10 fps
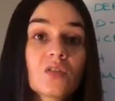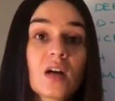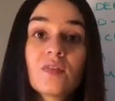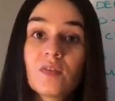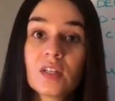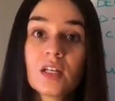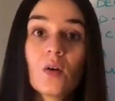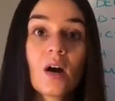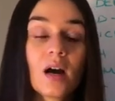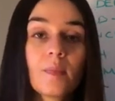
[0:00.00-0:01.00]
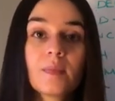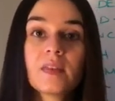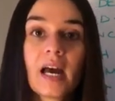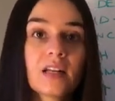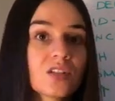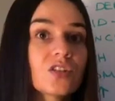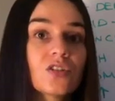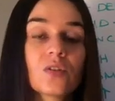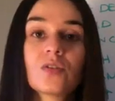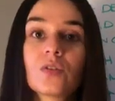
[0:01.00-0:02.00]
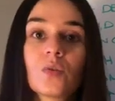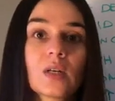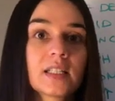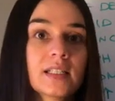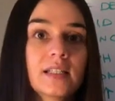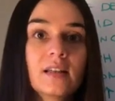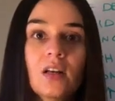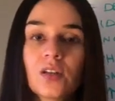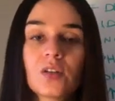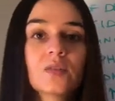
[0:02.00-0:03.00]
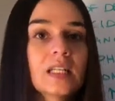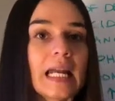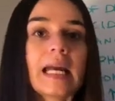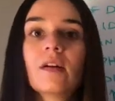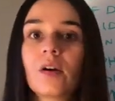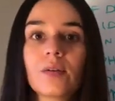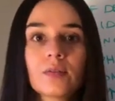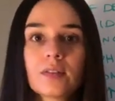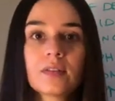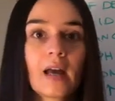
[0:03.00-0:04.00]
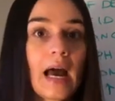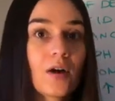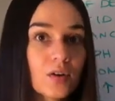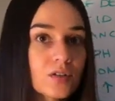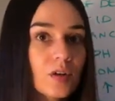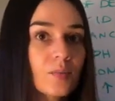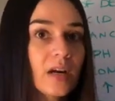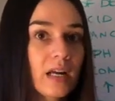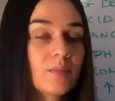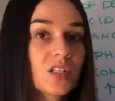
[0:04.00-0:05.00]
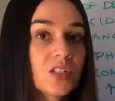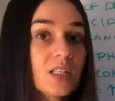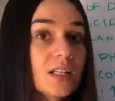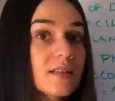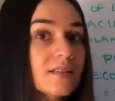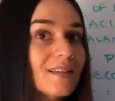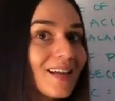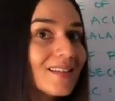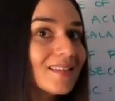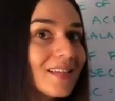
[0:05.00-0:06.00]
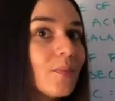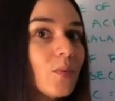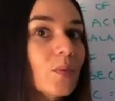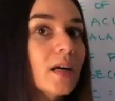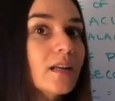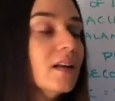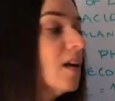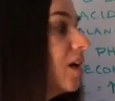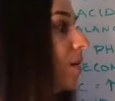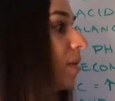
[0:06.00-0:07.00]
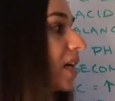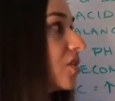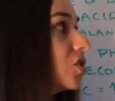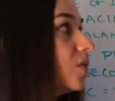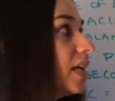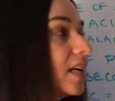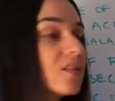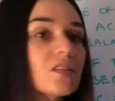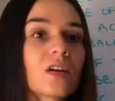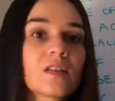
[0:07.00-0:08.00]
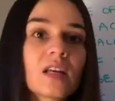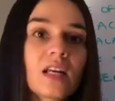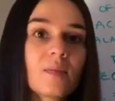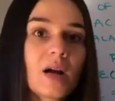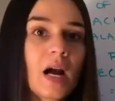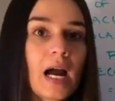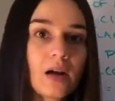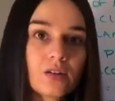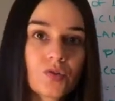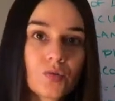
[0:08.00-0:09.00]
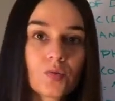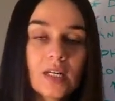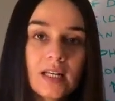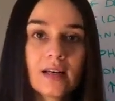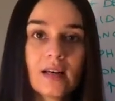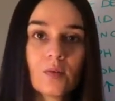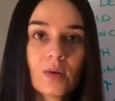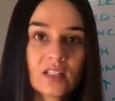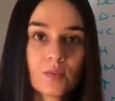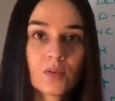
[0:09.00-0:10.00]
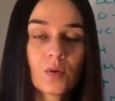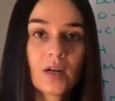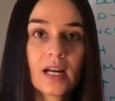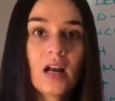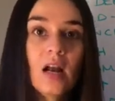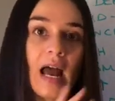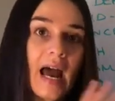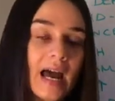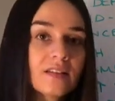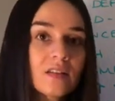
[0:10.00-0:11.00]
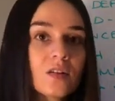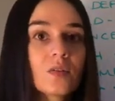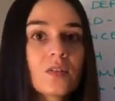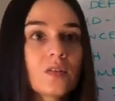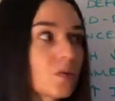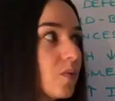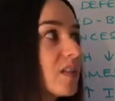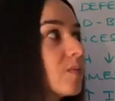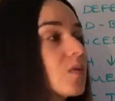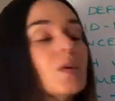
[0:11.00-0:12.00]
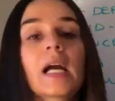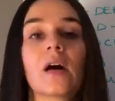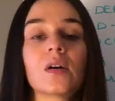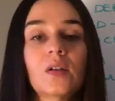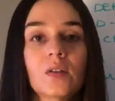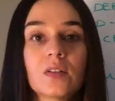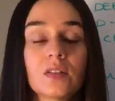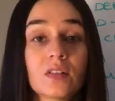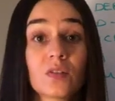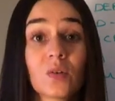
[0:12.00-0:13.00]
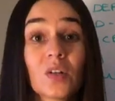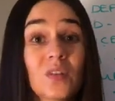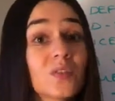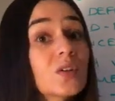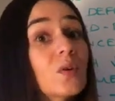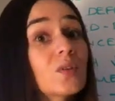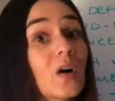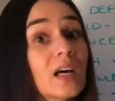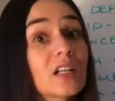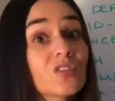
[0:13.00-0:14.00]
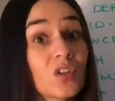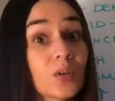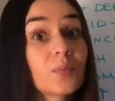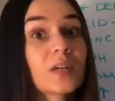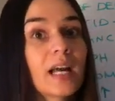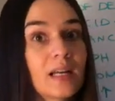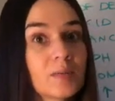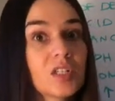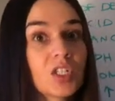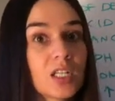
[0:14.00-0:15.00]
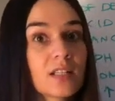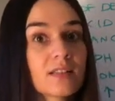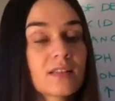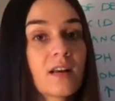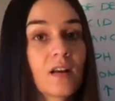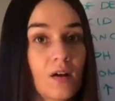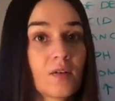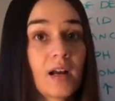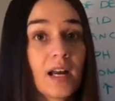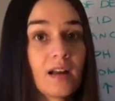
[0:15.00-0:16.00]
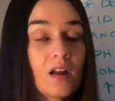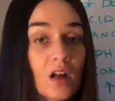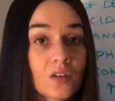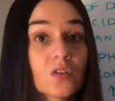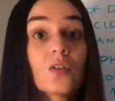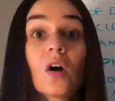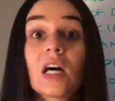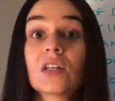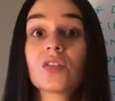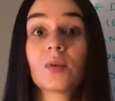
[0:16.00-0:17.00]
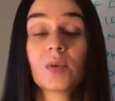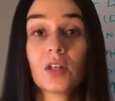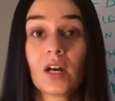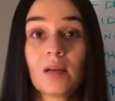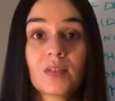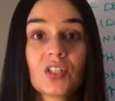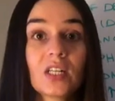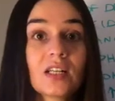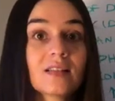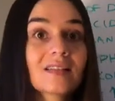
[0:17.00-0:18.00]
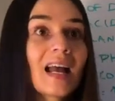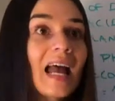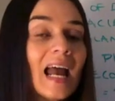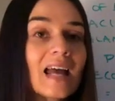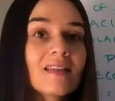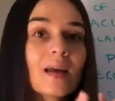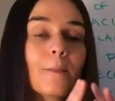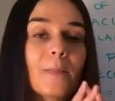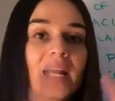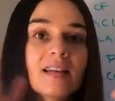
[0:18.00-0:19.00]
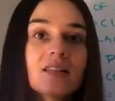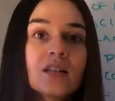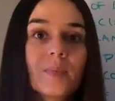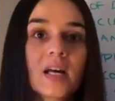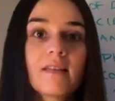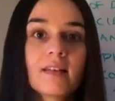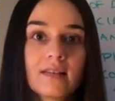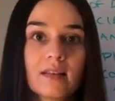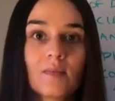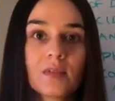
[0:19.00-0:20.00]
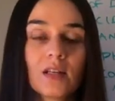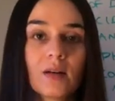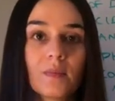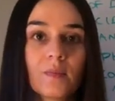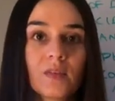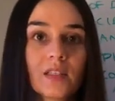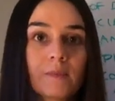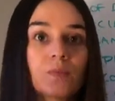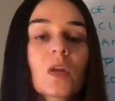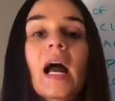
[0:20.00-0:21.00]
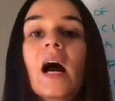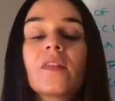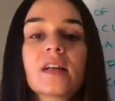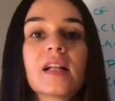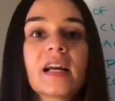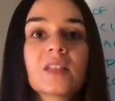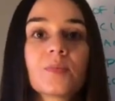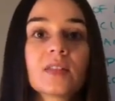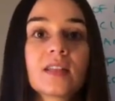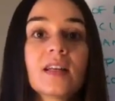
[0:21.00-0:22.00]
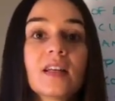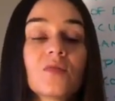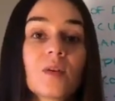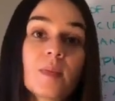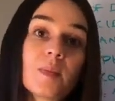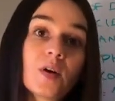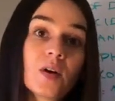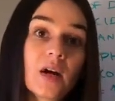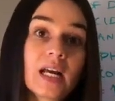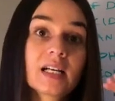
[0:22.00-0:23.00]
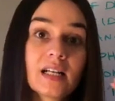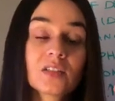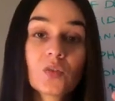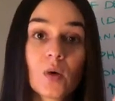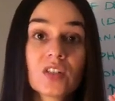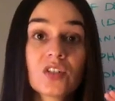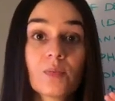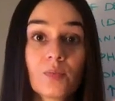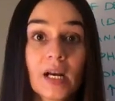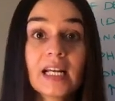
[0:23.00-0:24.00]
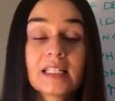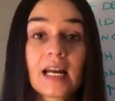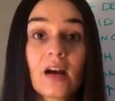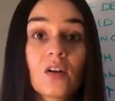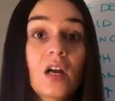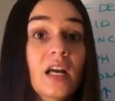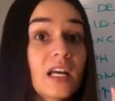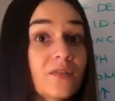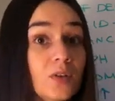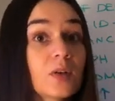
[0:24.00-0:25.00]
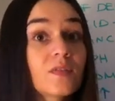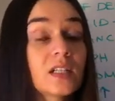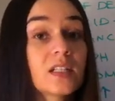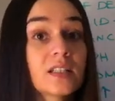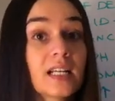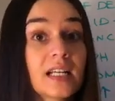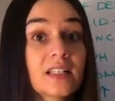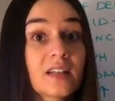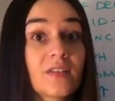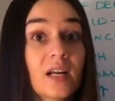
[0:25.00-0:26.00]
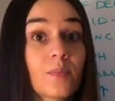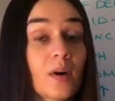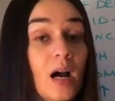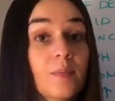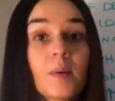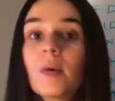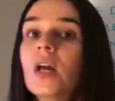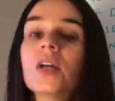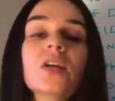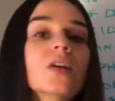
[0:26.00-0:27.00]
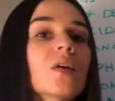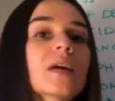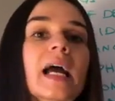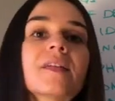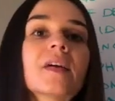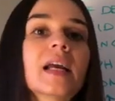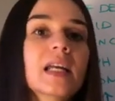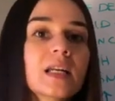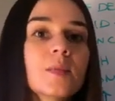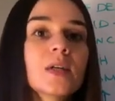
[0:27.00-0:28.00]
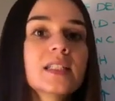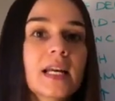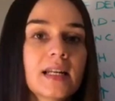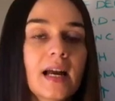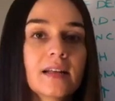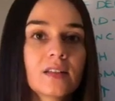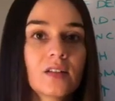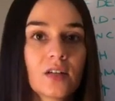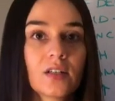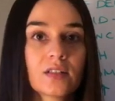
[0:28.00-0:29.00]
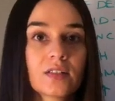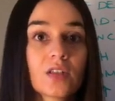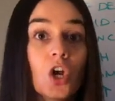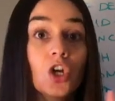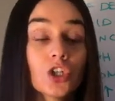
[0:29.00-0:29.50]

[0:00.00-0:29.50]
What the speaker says: So I have a video up that just shows you quickly using arrows how to interpret ABGs. That is step one. Because you can't start thinking about how to treat a respiratory acidosis or respiratory alkalosis disorder if you don't know how to interpret ABGs, okay? So know how to interpret your ABGs. And then based upon the symptoms, how the client's presenting, remember in our NCLEX question breakdown, if you have a clearly identified problem, you don't gather any more data as a nurse.